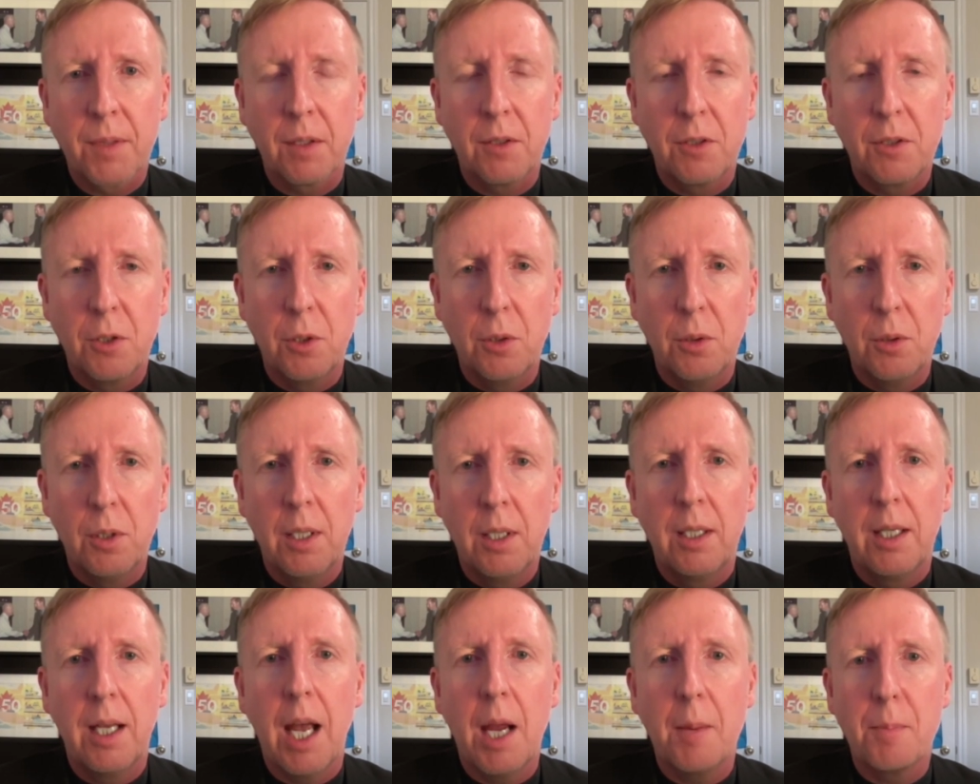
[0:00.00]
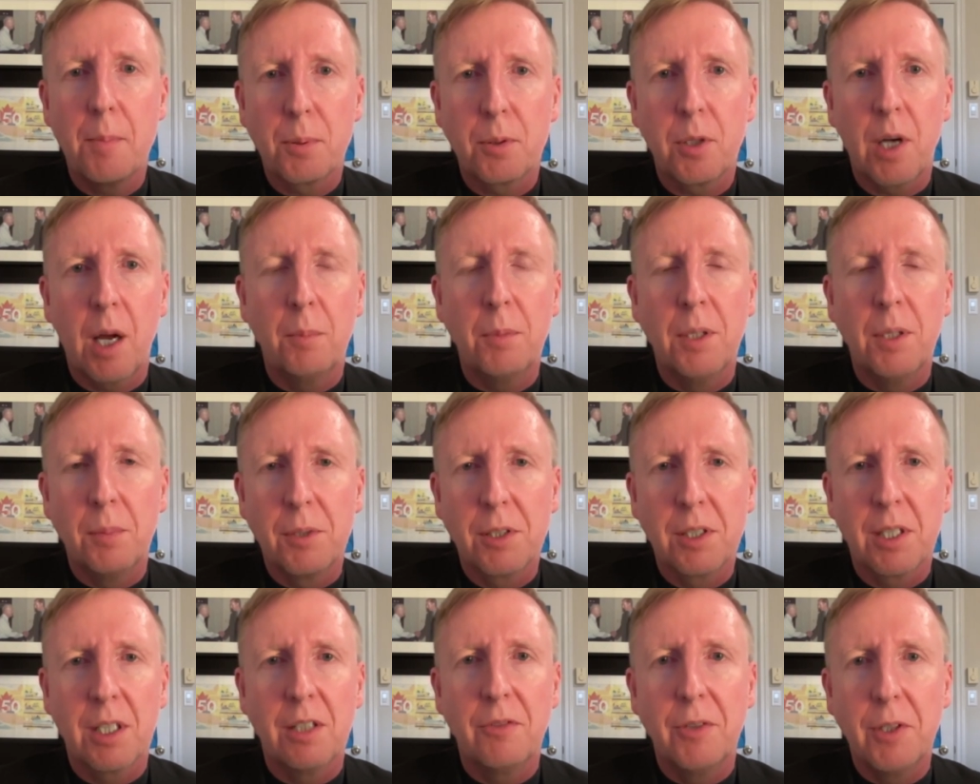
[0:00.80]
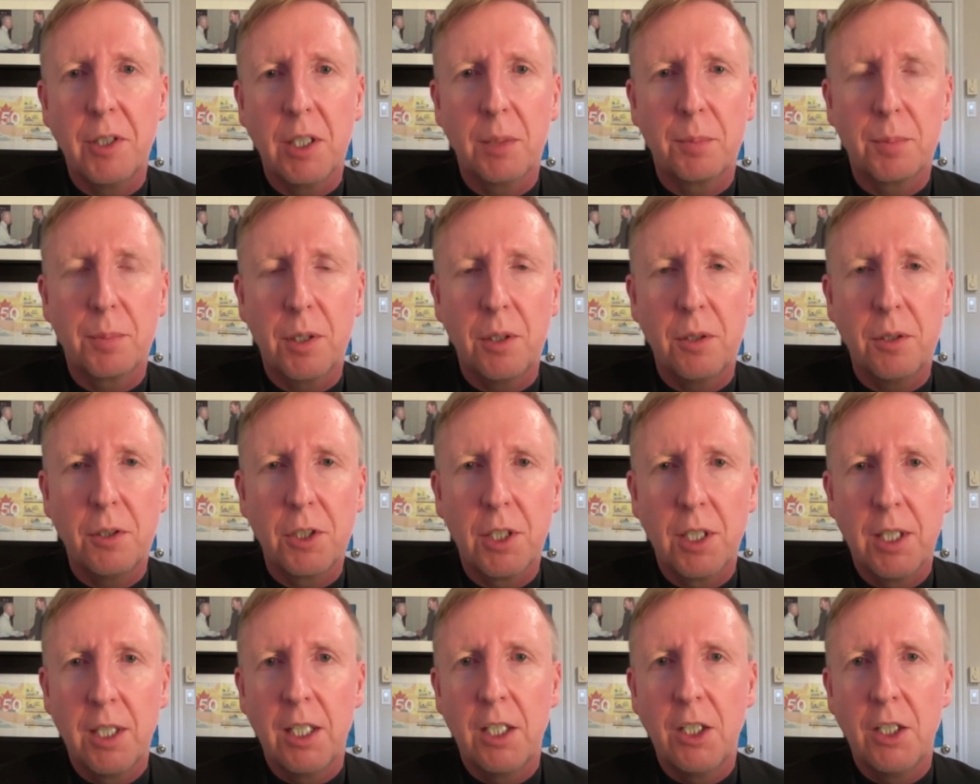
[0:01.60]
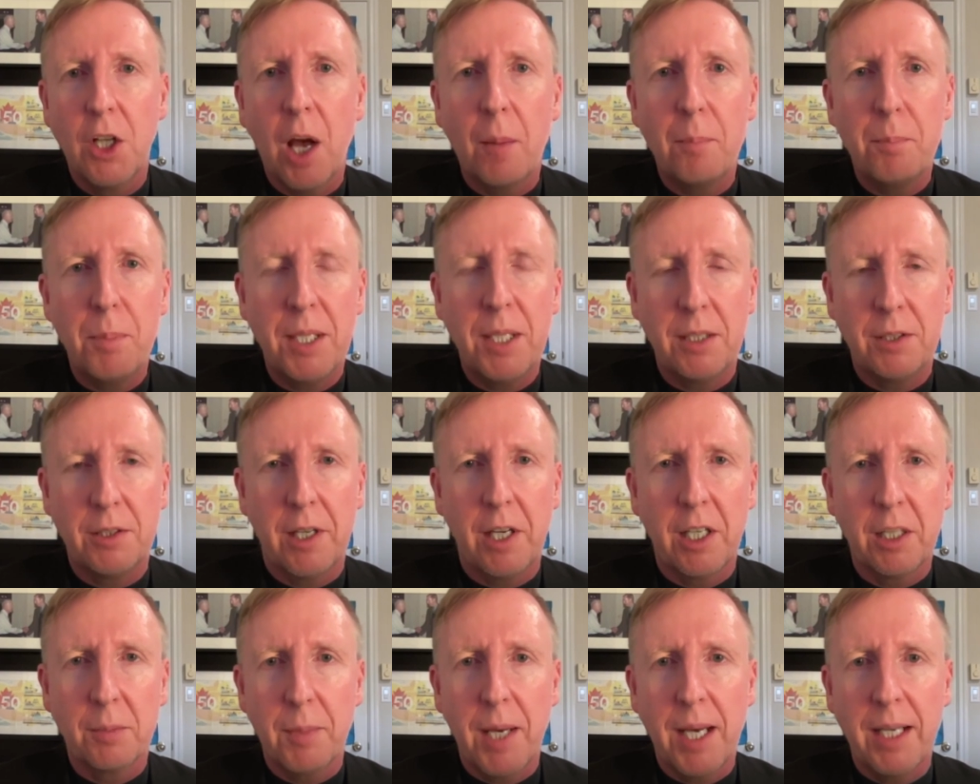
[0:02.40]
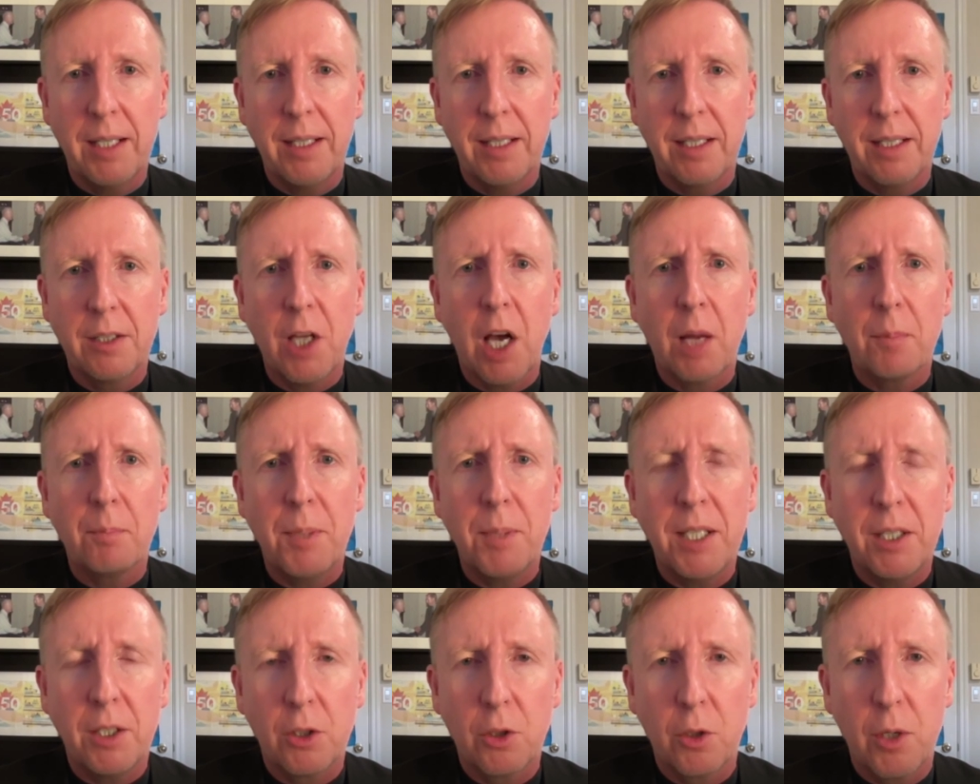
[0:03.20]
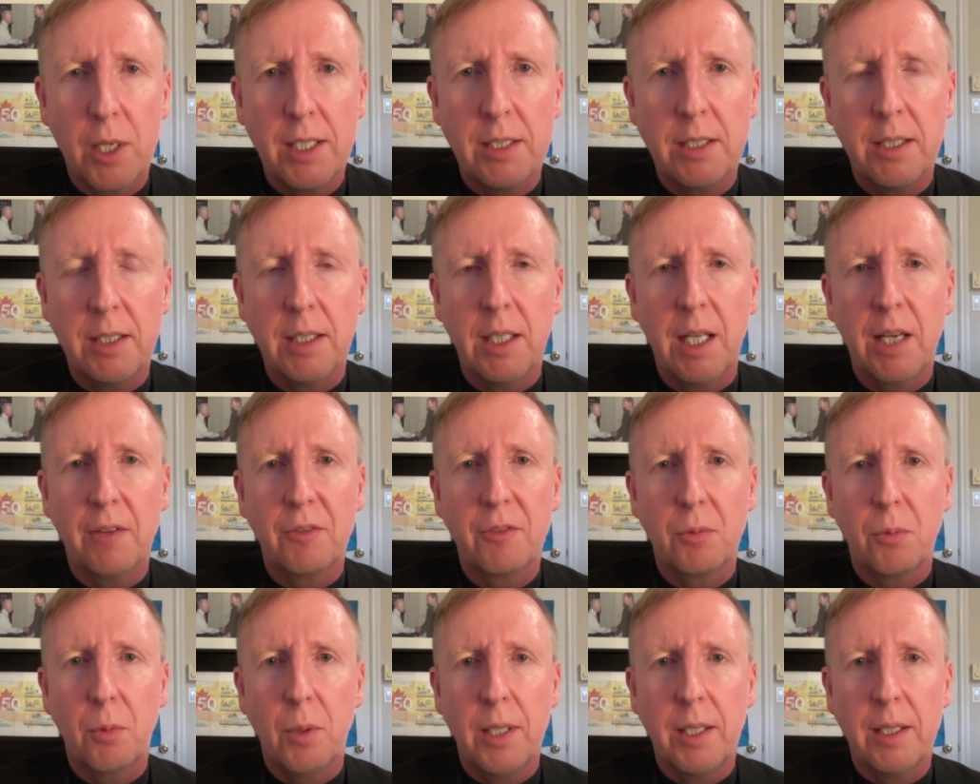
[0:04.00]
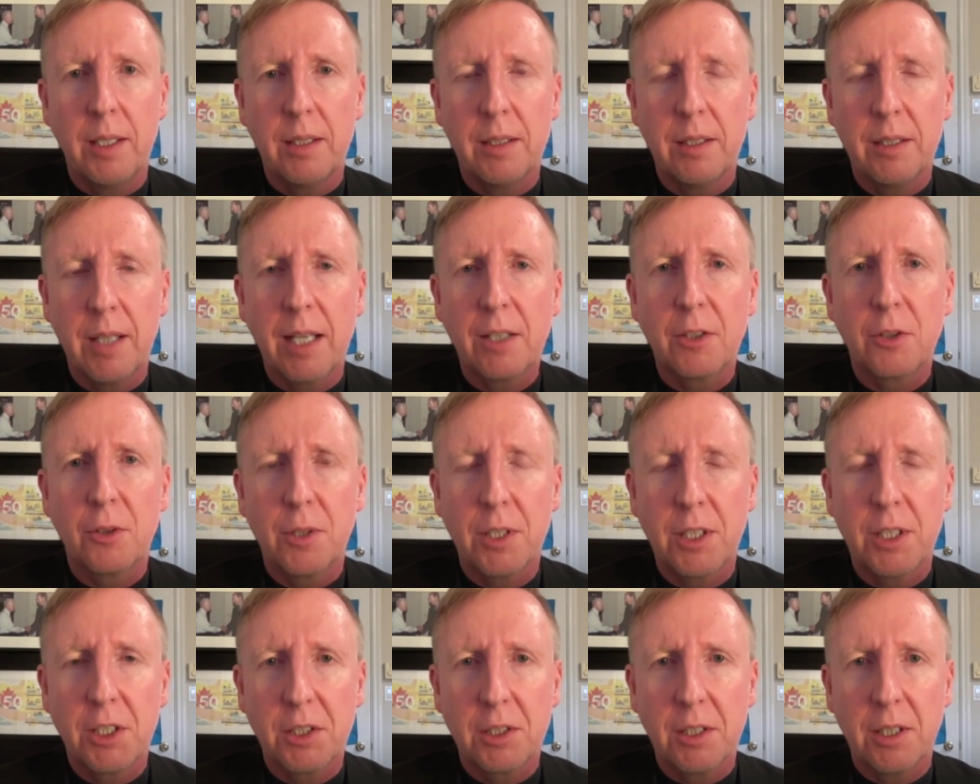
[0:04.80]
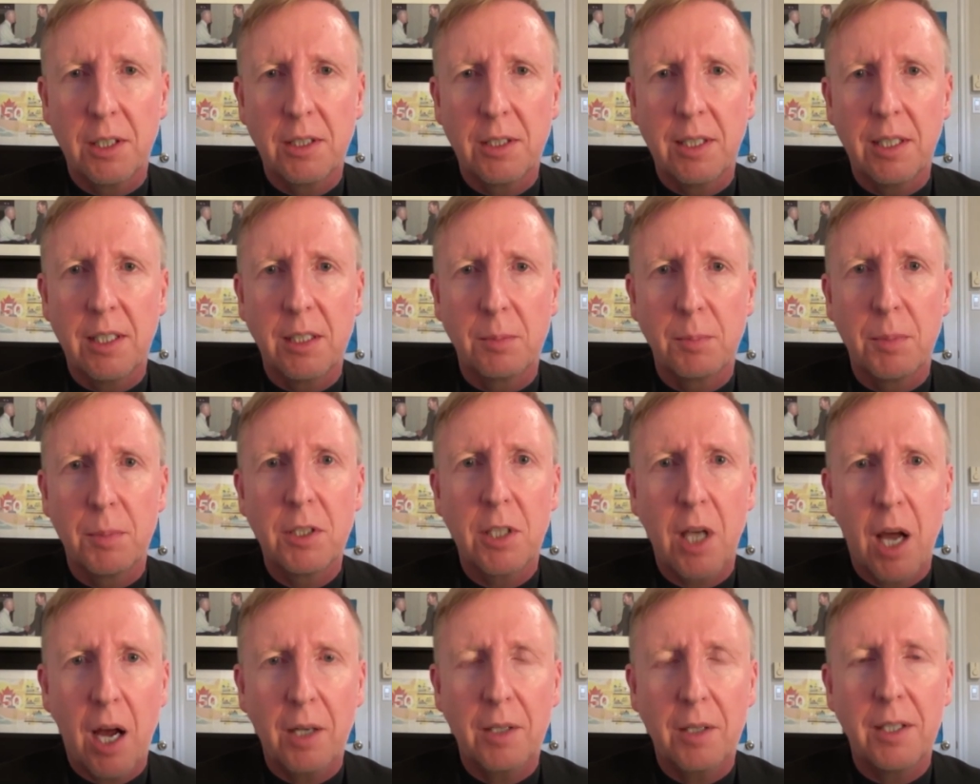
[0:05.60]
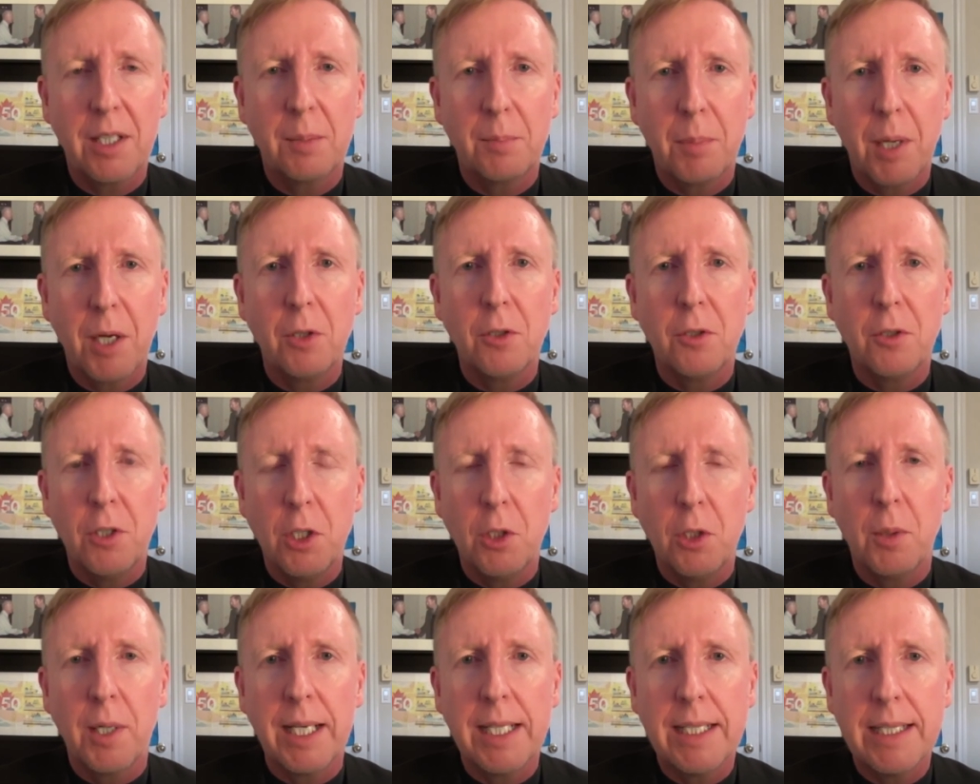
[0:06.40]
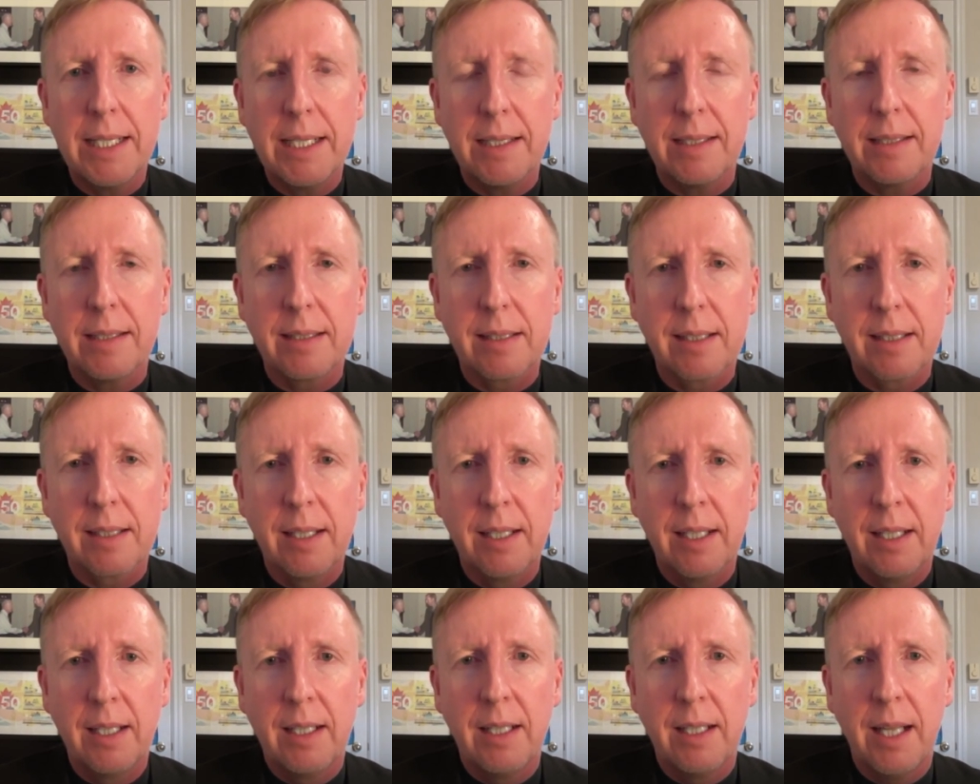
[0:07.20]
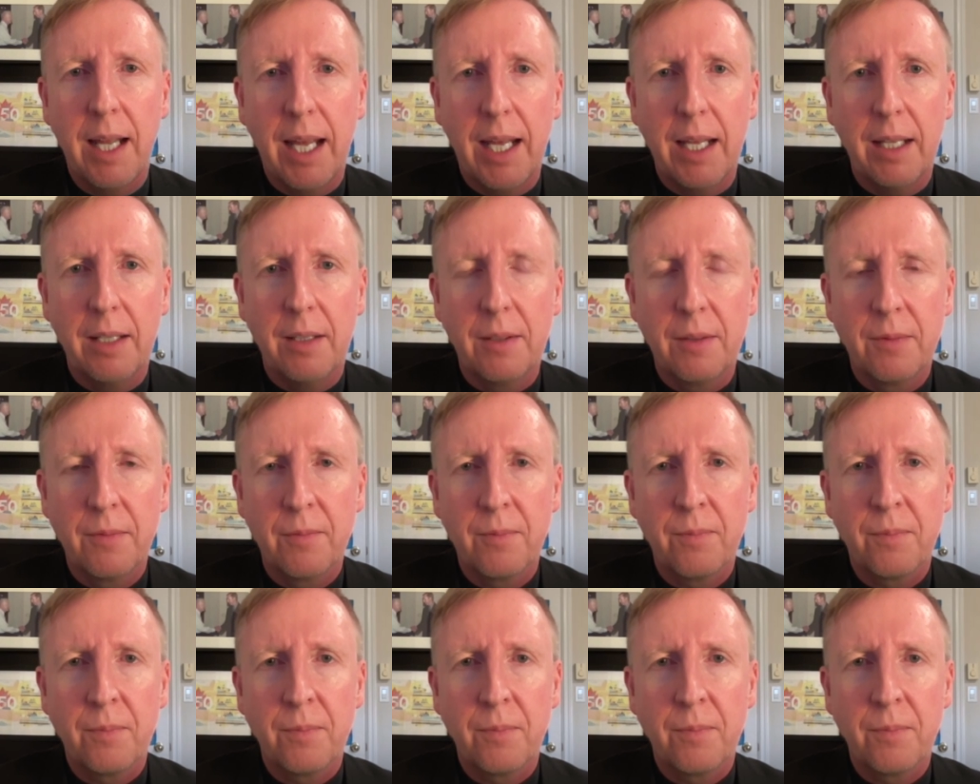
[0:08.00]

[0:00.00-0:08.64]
to a problem solving approach, not being dogmatic, not being crazy left wing in that traditional sense, but talking about new ideas. And